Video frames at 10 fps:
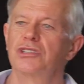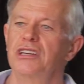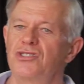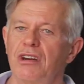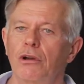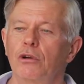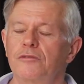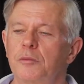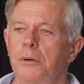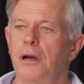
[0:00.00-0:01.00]
hysterical
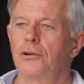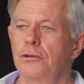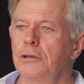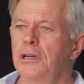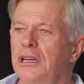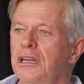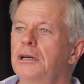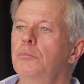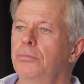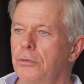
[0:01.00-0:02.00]
vibrato,
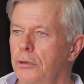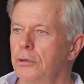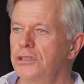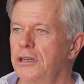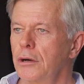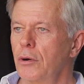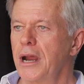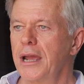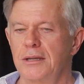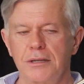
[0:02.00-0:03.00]
broad and
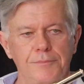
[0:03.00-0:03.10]
grand.